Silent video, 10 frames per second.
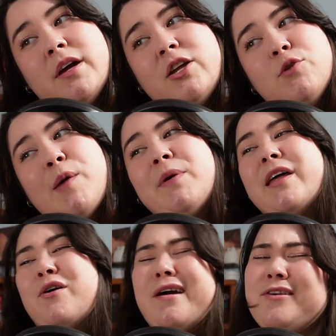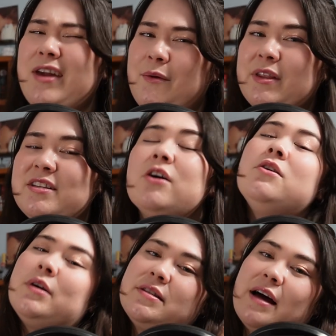and you might be like, ah, oh, you can't really tell.
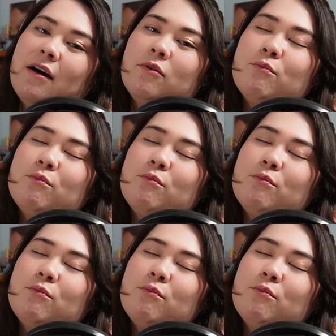You could tell.